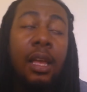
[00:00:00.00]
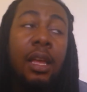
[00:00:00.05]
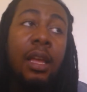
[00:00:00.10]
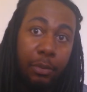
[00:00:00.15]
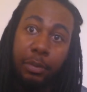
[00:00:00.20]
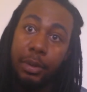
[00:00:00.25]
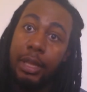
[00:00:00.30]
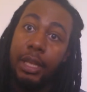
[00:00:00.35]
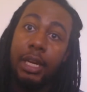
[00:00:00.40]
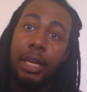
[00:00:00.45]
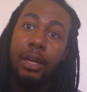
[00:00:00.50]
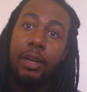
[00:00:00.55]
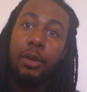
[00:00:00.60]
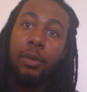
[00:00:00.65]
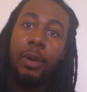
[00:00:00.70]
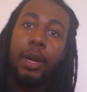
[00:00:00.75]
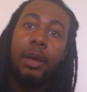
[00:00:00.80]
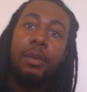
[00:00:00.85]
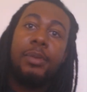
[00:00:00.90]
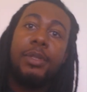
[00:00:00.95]
I really didn't
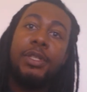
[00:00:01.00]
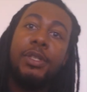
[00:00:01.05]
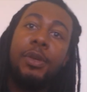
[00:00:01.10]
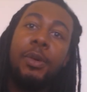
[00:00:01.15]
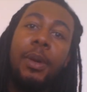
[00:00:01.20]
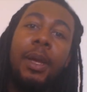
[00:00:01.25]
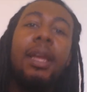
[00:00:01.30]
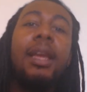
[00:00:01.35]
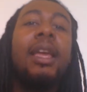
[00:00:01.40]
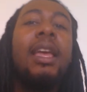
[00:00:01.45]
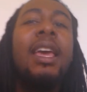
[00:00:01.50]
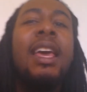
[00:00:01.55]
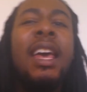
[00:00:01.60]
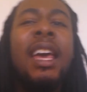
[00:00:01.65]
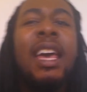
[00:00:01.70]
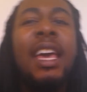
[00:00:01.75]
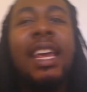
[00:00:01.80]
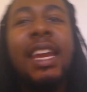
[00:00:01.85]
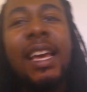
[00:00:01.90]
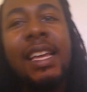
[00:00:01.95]
know what I was doing,
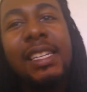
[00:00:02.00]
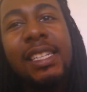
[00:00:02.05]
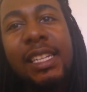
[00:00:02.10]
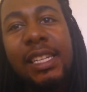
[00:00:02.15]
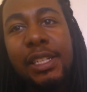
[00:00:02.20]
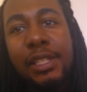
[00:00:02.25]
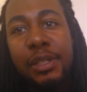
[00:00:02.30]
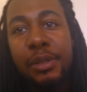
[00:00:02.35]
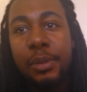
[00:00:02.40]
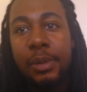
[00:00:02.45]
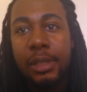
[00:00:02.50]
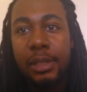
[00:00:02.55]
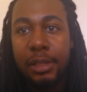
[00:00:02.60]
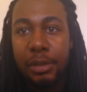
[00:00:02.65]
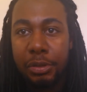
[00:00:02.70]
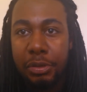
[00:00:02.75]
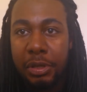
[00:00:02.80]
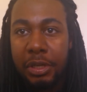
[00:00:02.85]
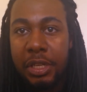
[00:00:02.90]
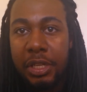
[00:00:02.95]
and I didn't do it
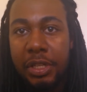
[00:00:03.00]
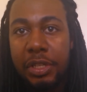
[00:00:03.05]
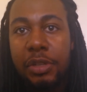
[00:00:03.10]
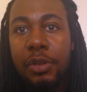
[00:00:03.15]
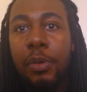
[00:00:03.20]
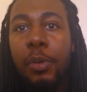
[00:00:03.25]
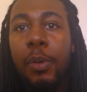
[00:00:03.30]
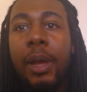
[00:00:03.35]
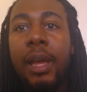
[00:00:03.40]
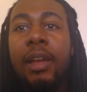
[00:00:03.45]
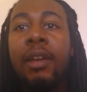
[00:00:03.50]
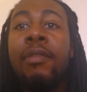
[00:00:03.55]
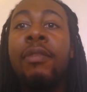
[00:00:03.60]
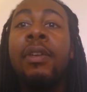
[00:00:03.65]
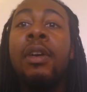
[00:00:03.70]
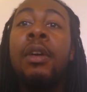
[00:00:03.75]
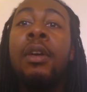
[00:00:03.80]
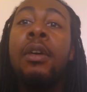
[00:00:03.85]
the traditional way of